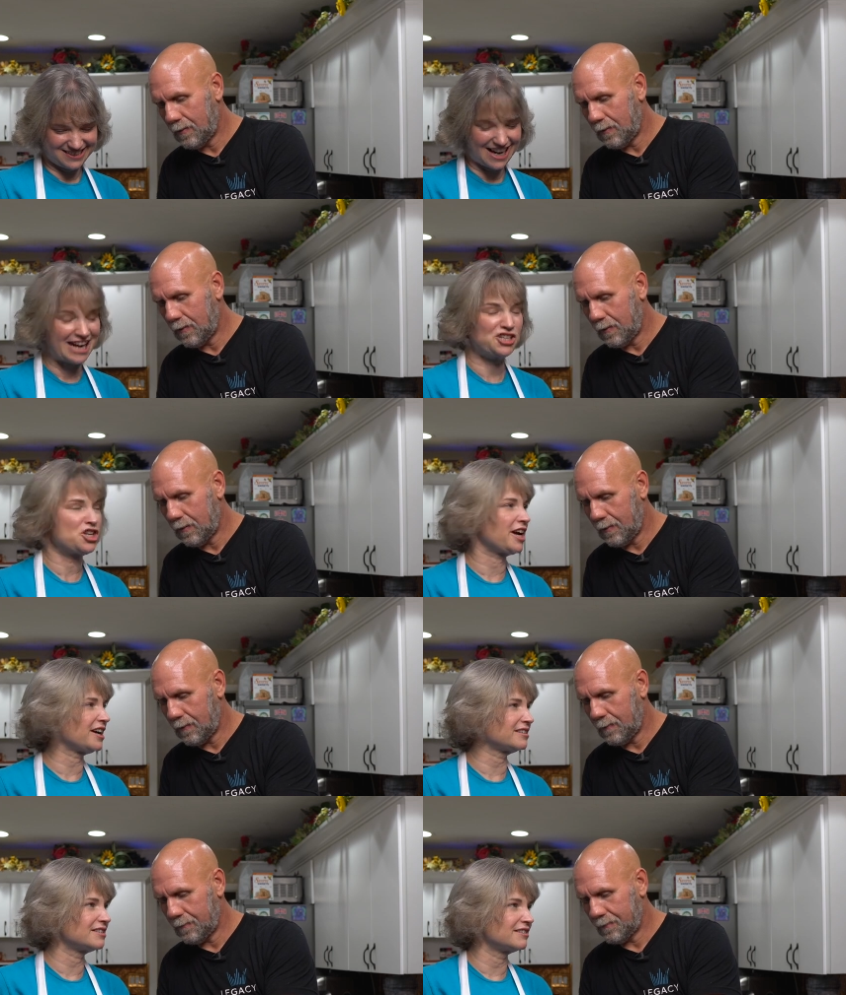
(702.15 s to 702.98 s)
Speaker 1: I
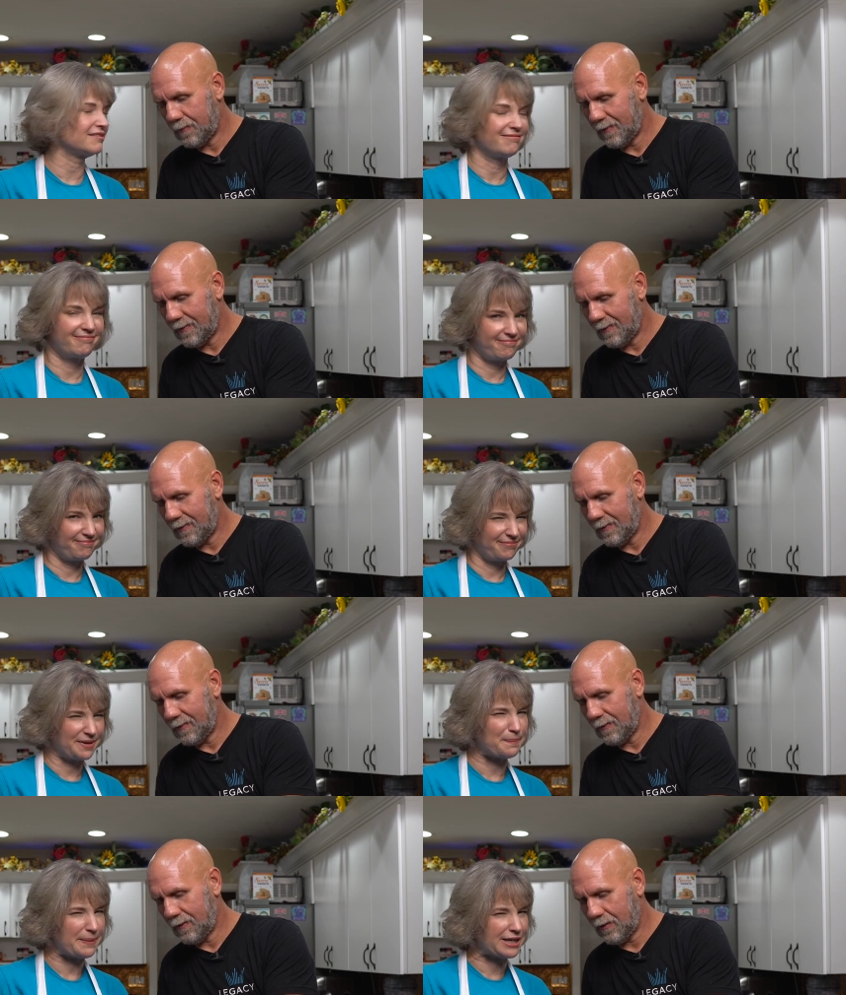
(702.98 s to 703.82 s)
checked.
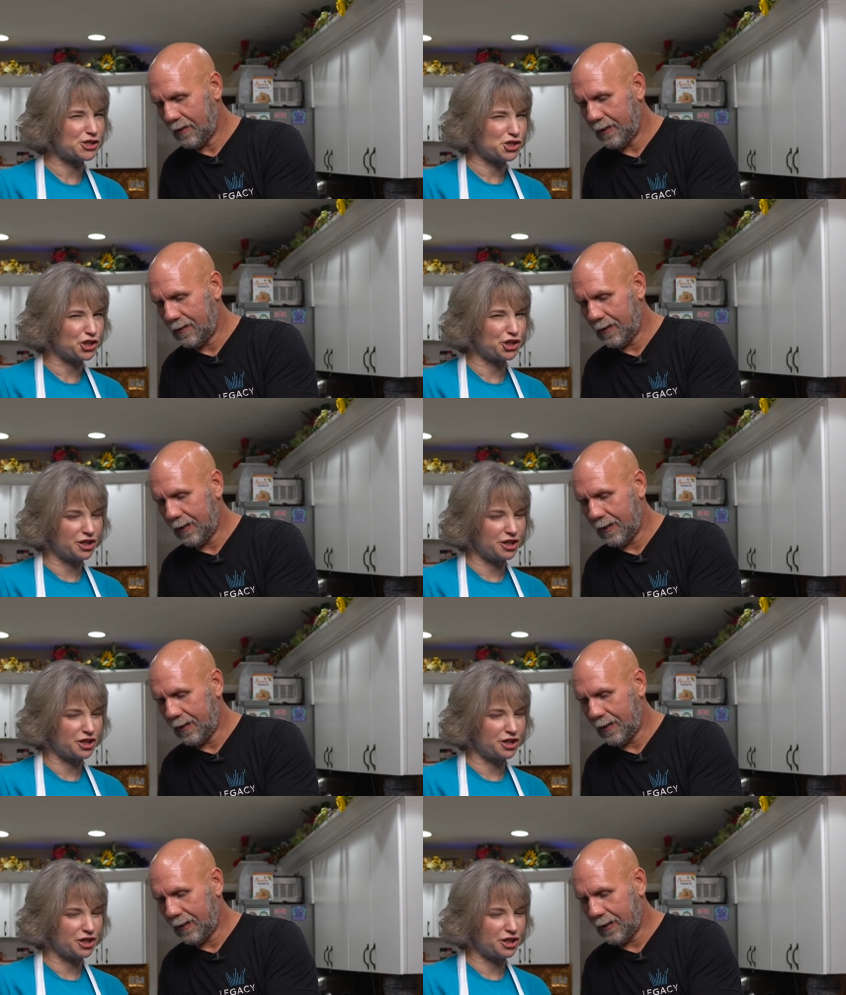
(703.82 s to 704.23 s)
Make Look sure. at